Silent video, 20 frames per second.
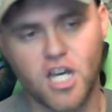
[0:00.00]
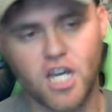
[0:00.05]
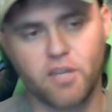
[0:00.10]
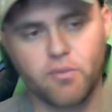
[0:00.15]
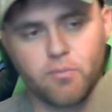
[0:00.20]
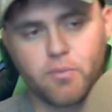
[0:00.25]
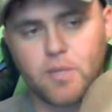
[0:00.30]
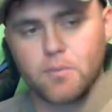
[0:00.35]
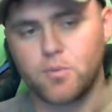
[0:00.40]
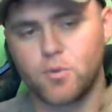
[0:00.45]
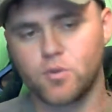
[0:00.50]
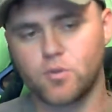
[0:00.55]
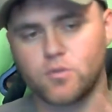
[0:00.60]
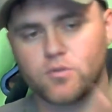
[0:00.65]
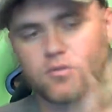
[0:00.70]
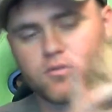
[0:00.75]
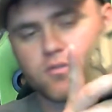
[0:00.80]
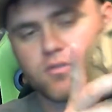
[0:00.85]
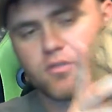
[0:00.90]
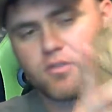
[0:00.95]
of people,
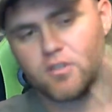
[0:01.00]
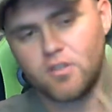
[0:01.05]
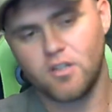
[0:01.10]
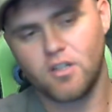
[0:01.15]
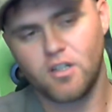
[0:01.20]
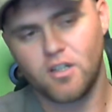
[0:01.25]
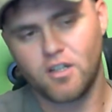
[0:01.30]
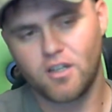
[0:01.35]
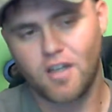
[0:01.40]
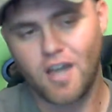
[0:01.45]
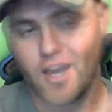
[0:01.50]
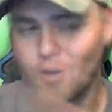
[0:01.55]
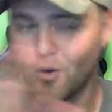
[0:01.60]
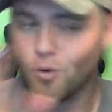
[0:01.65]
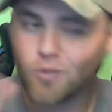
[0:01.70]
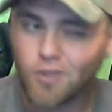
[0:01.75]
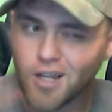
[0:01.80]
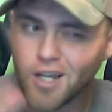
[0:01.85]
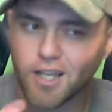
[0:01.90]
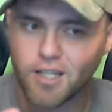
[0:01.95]
I
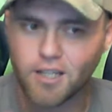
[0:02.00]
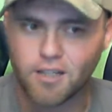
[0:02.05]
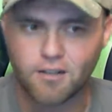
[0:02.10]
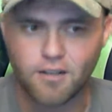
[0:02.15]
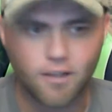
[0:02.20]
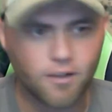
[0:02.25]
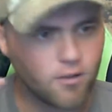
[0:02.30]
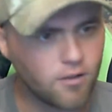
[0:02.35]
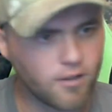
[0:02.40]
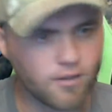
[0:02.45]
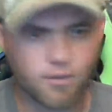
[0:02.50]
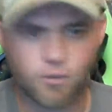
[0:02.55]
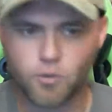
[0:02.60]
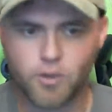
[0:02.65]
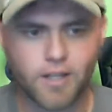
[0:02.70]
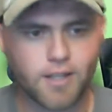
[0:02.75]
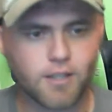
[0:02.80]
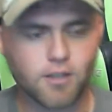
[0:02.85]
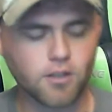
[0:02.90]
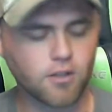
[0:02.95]
don't like it. I don't like the
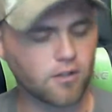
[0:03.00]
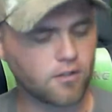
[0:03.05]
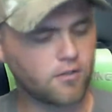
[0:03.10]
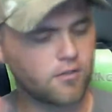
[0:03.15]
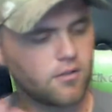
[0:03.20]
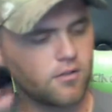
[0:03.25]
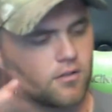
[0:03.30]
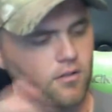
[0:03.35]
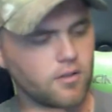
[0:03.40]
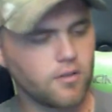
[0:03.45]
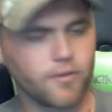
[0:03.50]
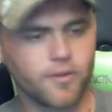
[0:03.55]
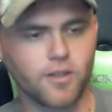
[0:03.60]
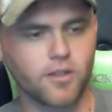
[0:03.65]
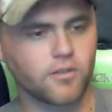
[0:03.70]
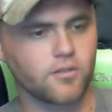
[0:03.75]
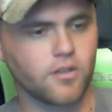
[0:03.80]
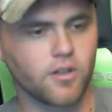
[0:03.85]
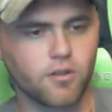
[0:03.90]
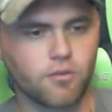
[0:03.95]
way it looks. It
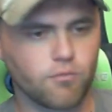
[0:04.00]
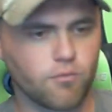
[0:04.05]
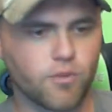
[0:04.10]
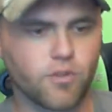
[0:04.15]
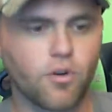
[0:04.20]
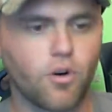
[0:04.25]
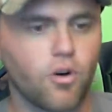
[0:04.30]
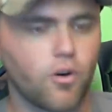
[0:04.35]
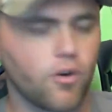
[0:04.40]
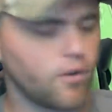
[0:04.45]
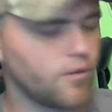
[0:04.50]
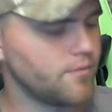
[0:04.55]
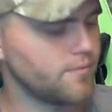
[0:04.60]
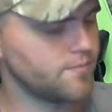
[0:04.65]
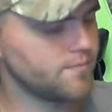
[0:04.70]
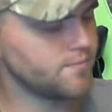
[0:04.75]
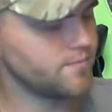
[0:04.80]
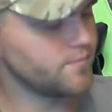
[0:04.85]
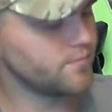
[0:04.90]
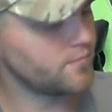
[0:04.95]
looks like retarded.
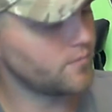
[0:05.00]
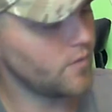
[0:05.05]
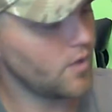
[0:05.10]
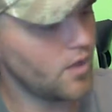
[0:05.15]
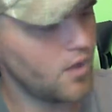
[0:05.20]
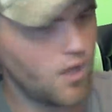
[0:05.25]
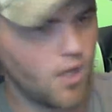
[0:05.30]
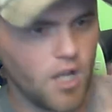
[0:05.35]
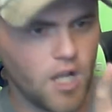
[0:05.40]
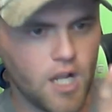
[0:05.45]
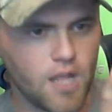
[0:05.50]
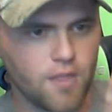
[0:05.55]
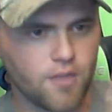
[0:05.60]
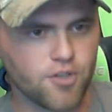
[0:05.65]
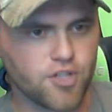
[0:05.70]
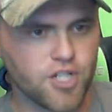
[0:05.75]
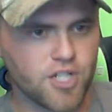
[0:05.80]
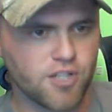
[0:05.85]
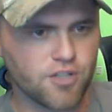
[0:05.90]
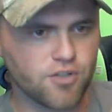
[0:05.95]
The
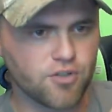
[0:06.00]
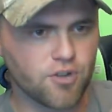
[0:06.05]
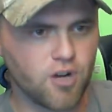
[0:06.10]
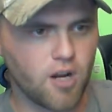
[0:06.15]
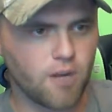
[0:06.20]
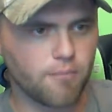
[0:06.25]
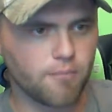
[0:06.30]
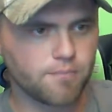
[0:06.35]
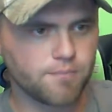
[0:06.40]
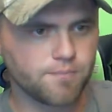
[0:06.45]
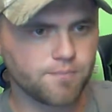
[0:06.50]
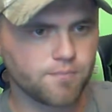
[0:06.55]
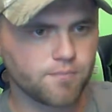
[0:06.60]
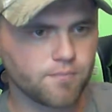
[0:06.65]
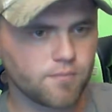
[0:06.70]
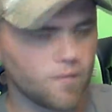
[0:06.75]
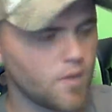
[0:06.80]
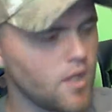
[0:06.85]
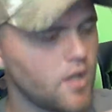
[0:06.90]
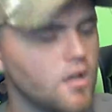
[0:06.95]
chin strap.
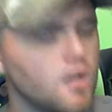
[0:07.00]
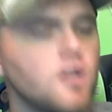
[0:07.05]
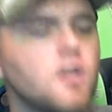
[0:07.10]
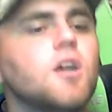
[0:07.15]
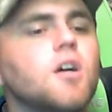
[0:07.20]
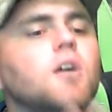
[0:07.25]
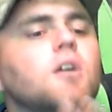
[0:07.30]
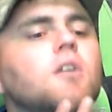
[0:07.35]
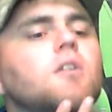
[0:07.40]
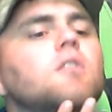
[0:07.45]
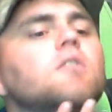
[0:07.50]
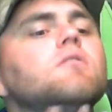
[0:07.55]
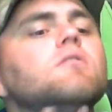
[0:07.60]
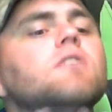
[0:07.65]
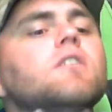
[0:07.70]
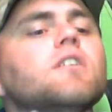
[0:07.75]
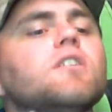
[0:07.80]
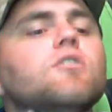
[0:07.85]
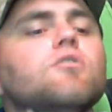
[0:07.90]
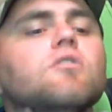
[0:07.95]

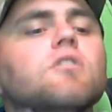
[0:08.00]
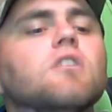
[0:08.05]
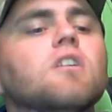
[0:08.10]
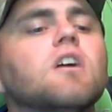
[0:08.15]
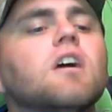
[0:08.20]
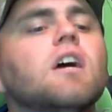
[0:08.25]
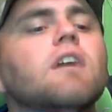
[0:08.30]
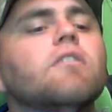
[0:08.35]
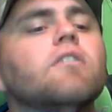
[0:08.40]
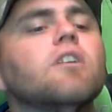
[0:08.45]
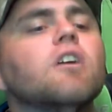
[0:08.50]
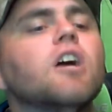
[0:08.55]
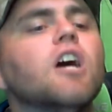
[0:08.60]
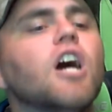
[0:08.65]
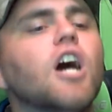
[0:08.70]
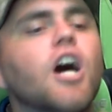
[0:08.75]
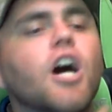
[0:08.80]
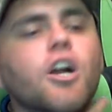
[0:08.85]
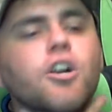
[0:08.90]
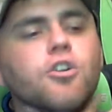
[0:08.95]
They usually have it
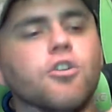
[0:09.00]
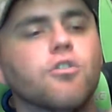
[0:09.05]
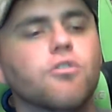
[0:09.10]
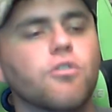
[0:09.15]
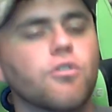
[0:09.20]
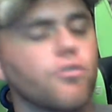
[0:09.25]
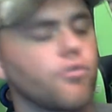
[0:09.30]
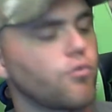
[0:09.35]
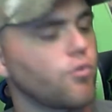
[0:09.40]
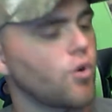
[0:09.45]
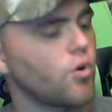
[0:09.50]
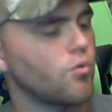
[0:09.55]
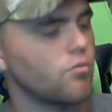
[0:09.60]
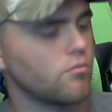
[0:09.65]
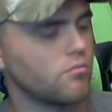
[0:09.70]
under their throat.